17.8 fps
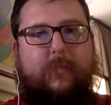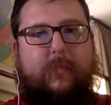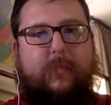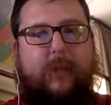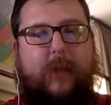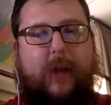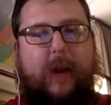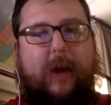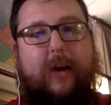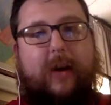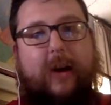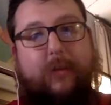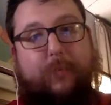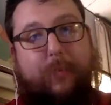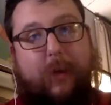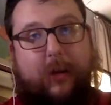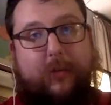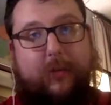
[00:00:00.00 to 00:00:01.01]
care as
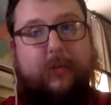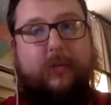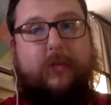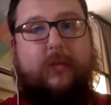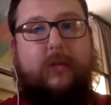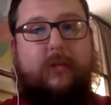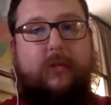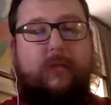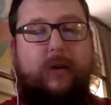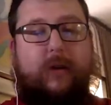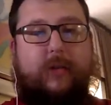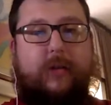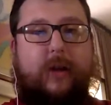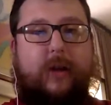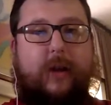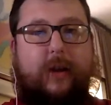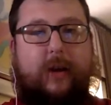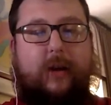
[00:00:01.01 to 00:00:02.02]
much, which
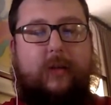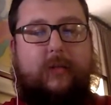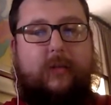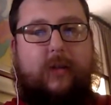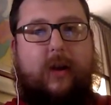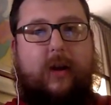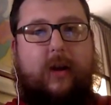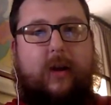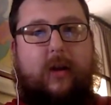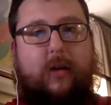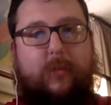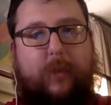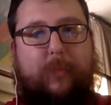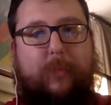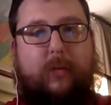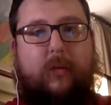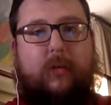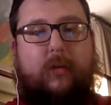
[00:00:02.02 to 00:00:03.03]
I think is a lot of other
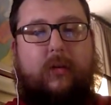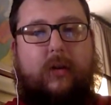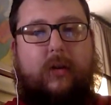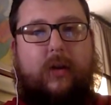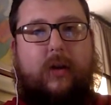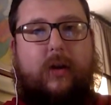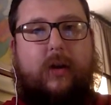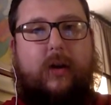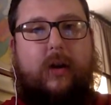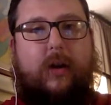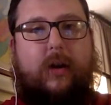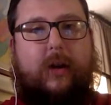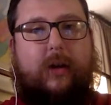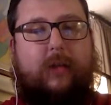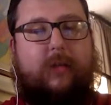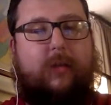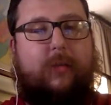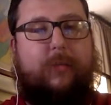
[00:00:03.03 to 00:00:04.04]
people.
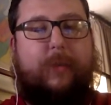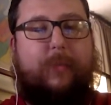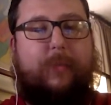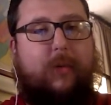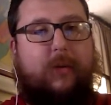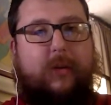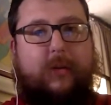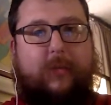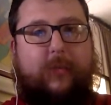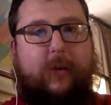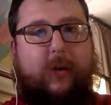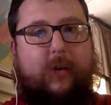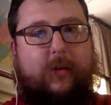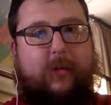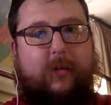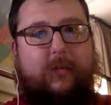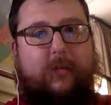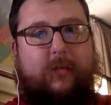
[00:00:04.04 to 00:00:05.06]
Like some people are just
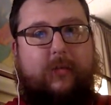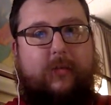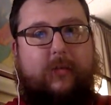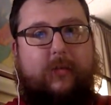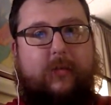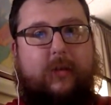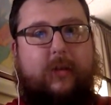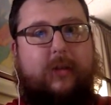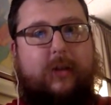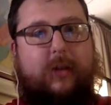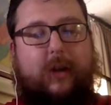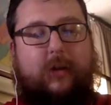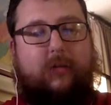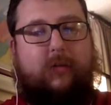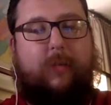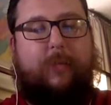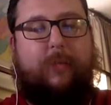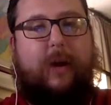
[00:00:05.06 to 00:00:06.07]
voting just to get
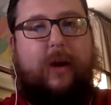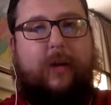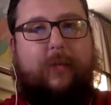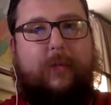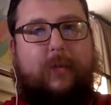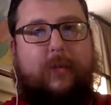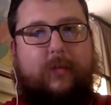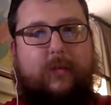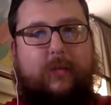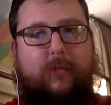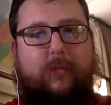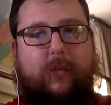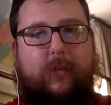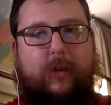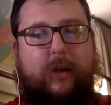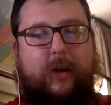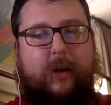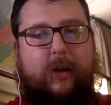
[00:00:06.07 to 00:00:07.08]
Trump out
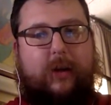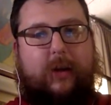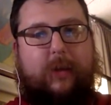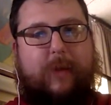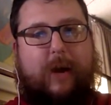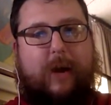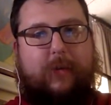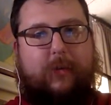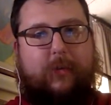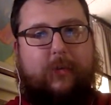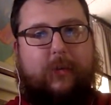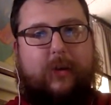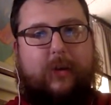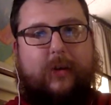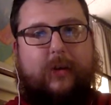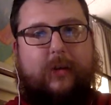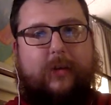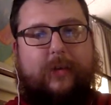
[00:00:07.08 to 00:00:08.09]
so they can get back
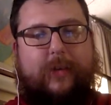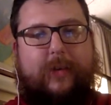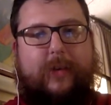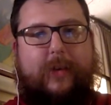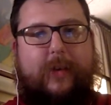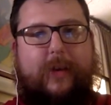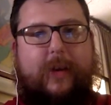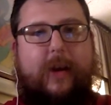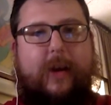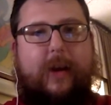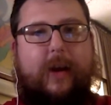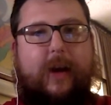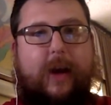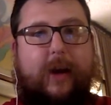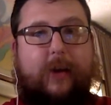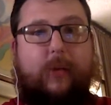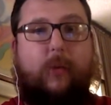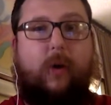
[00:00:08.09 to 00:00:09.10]
to not
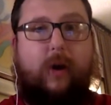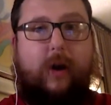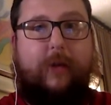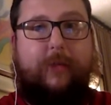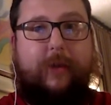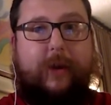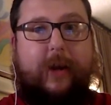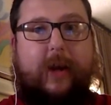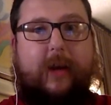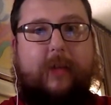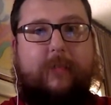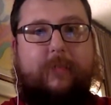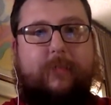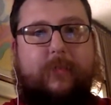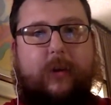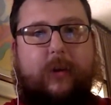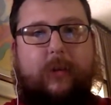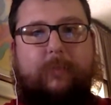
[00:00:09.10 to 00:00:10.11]
have to worry every day.
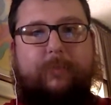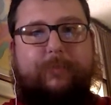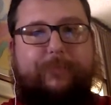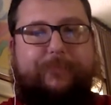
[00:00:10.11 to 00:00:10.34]
So